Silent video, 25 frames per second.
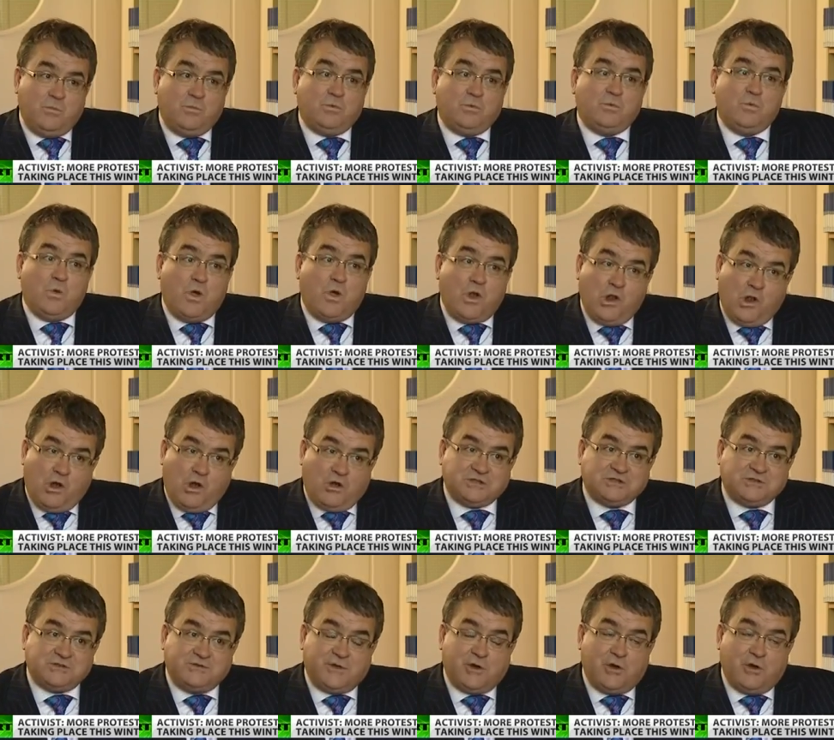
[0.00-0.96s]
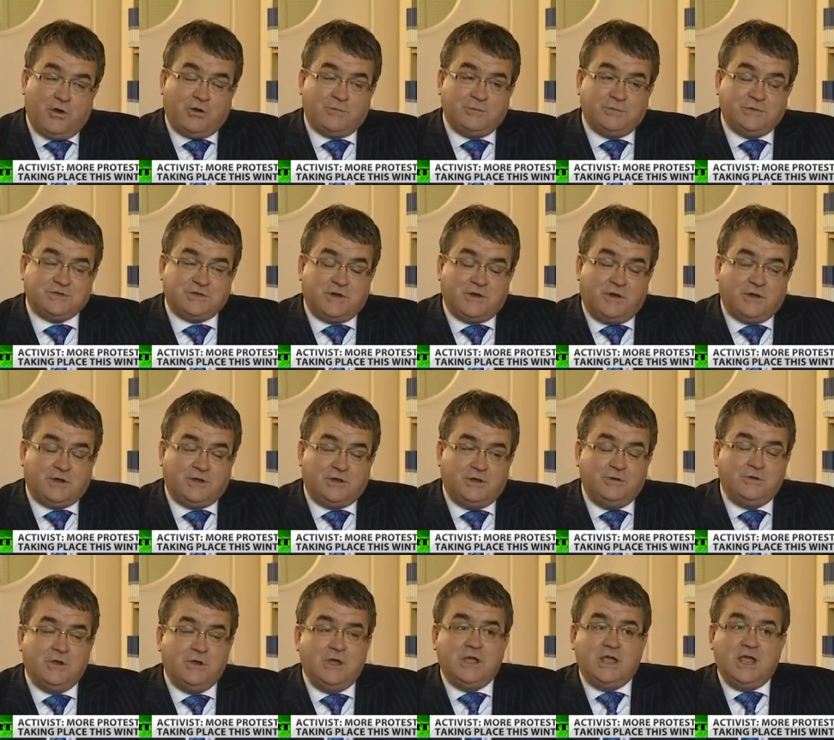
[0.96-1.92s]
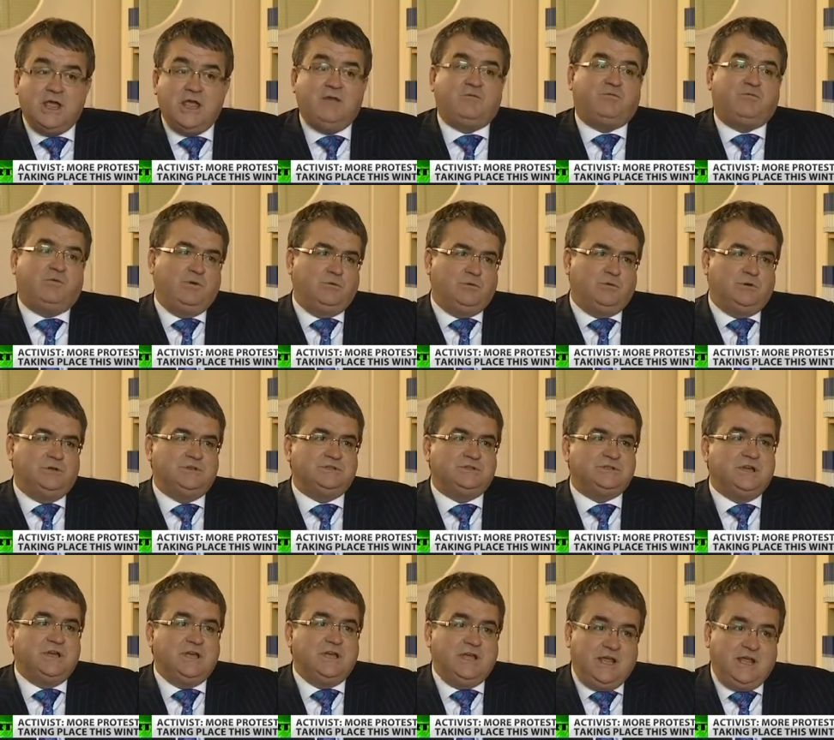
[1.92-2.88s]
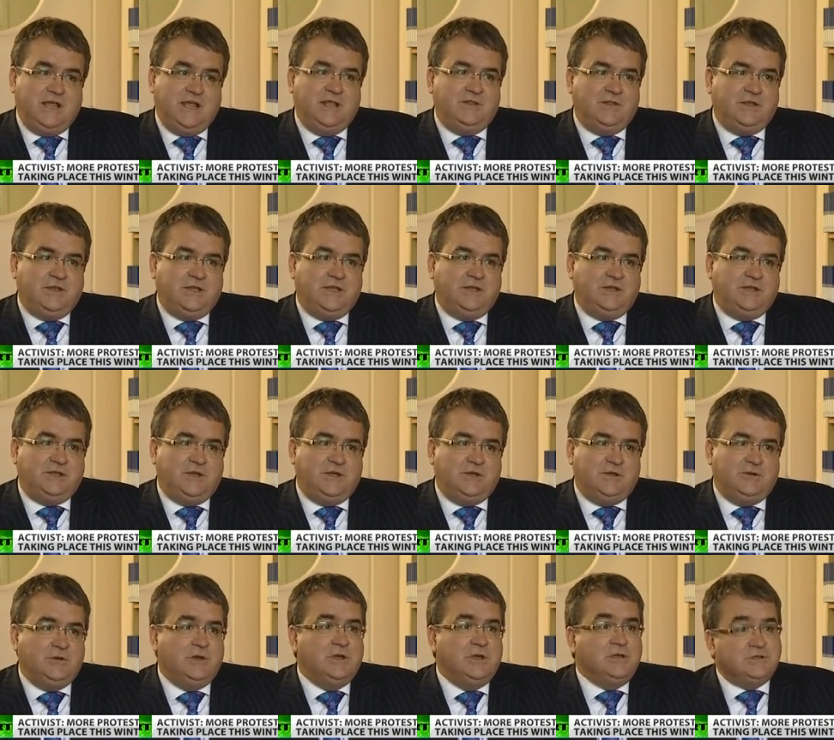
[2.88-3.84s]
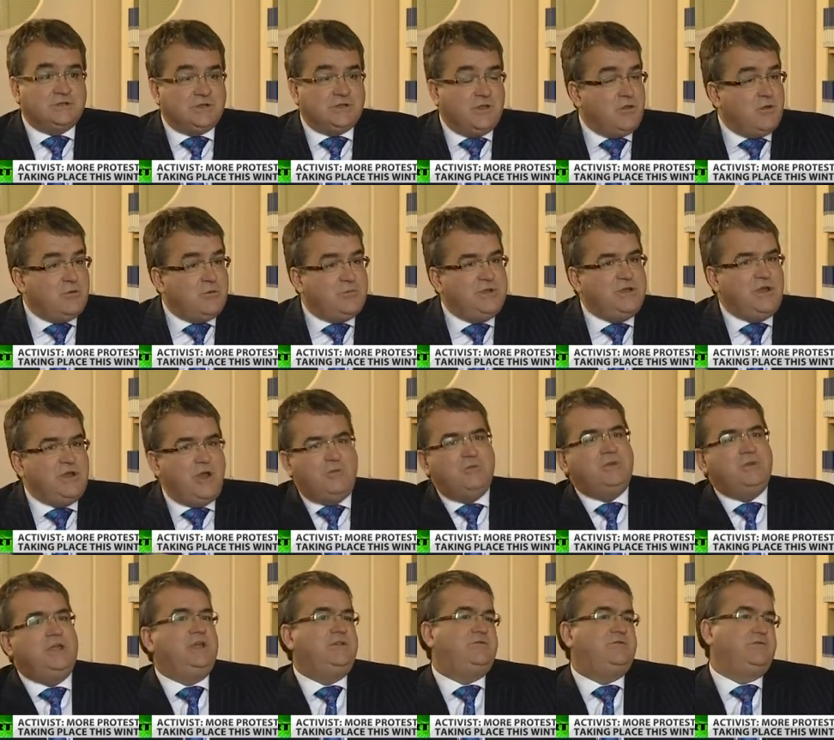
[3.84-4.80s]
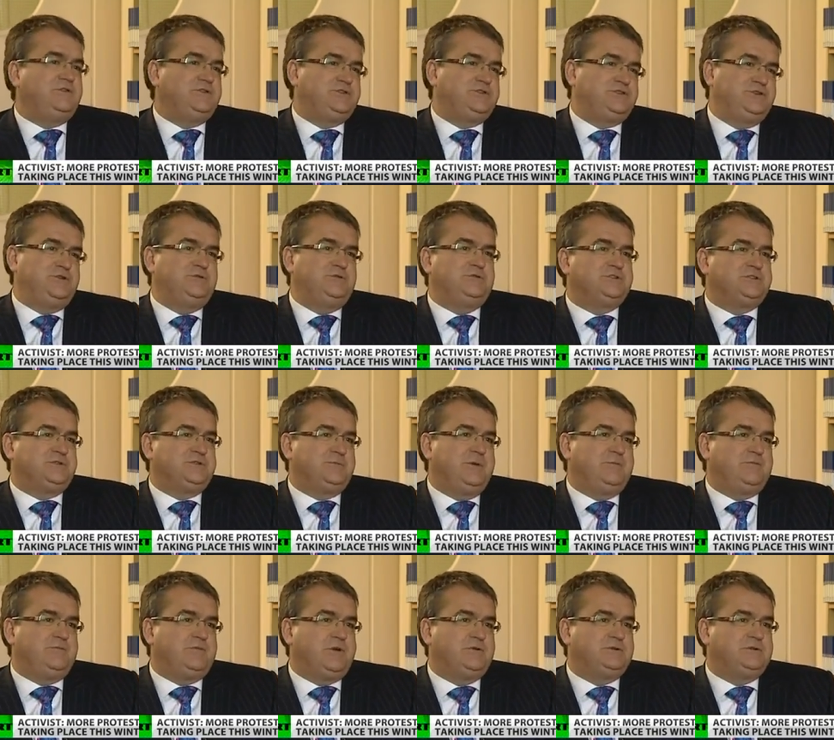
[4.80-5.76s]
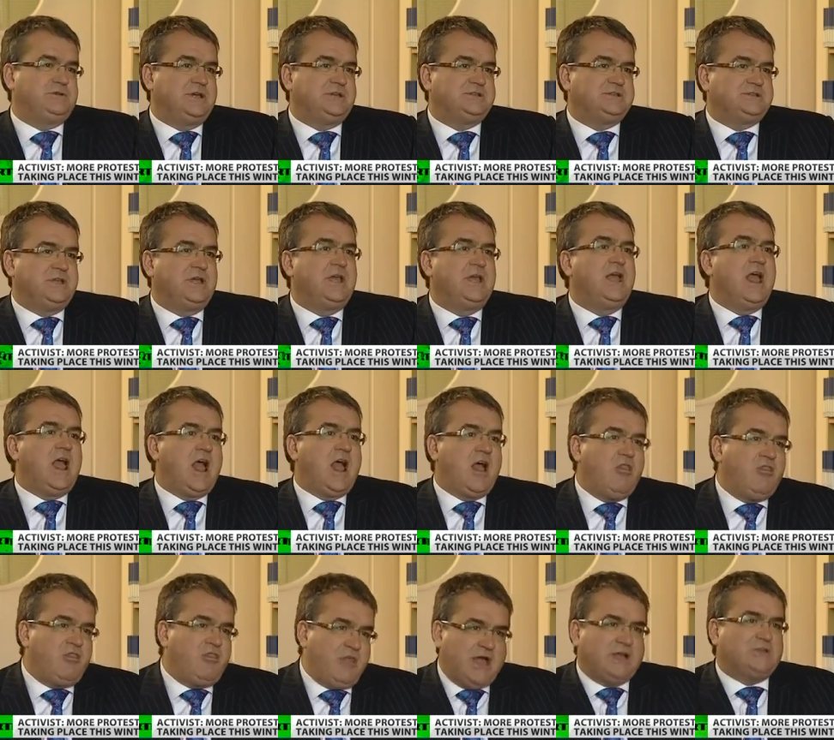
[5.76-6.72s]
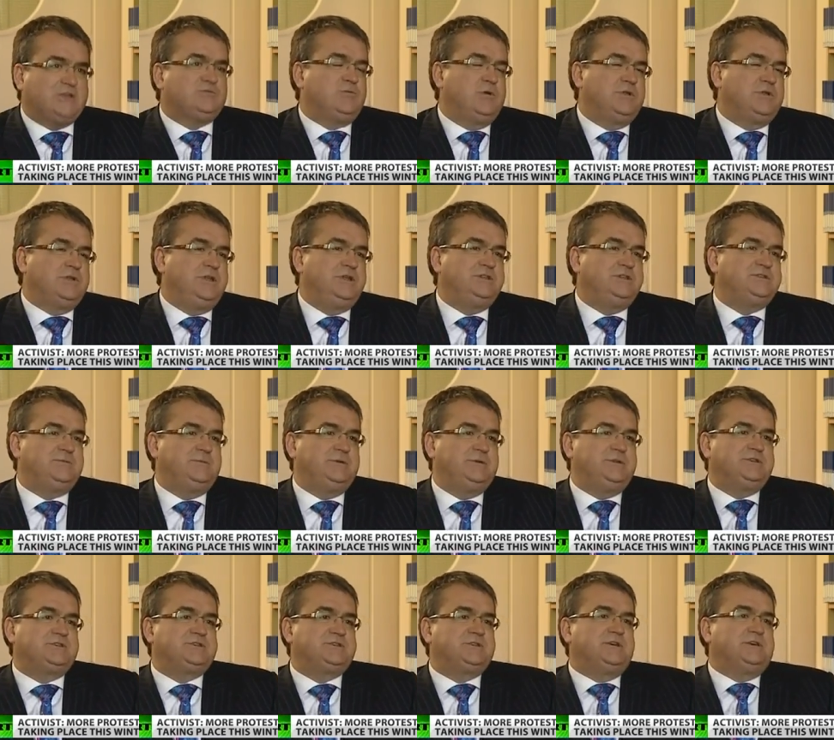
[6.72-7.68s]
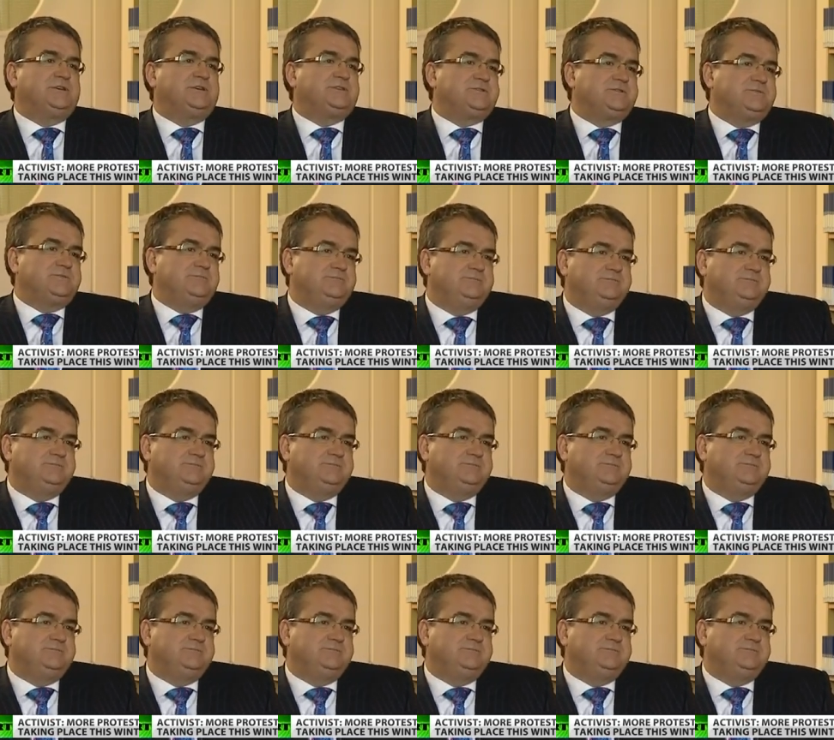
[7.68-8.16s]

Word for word: Lots of economists argue if we weren't in the EU. So there'd be no need for the students to be protesting, and that's what needs to be discussed.